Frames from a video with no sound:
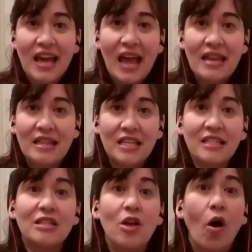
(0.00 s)
And this
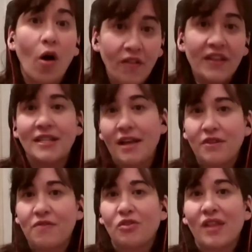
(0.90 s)
is all that's left
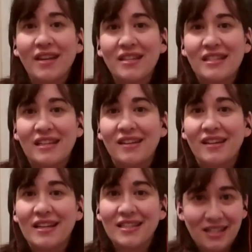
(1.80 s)
of their legacy
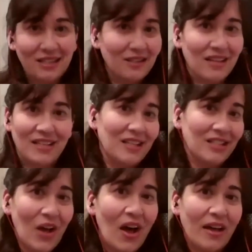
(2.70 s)
is this
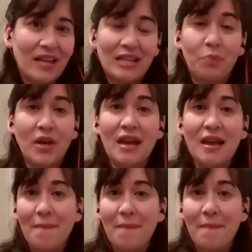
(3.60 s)
song, and is bringing
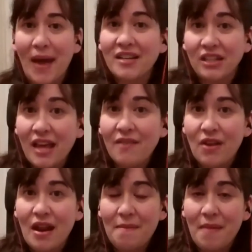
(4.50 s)
it back to life
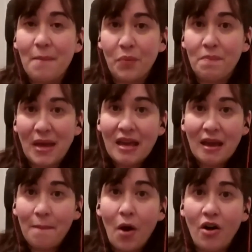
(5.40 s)
and making
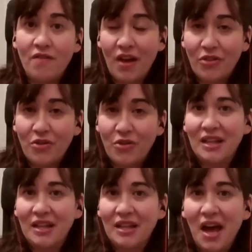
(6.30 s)
it part of other
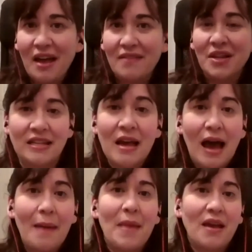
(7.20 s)
people's lives.
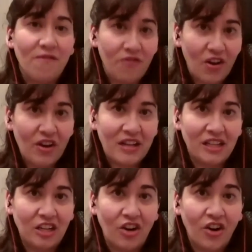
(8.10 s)
I make it very
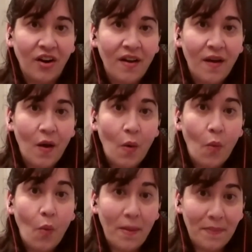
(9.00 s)
clear
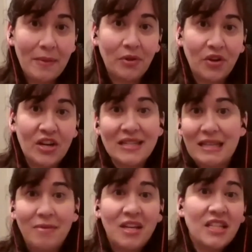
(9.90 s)
what people are going to
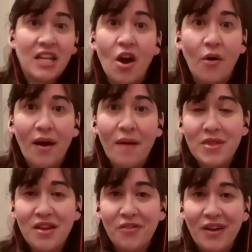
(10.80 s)
see, because they know I've been
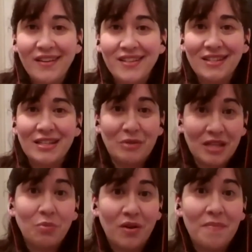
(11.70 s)
there. I guess
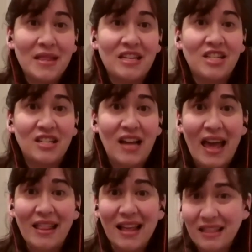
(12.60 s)
this would have been the
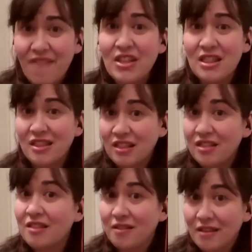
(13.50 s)
10th, 11th
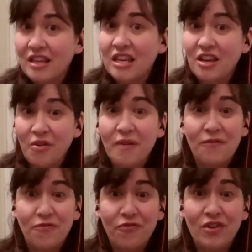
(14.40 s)
year.
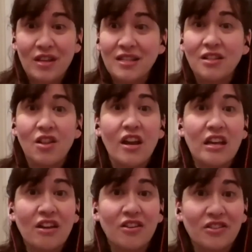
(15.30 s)
That's a lot of
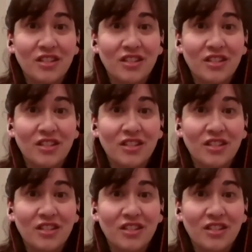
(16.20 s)
years.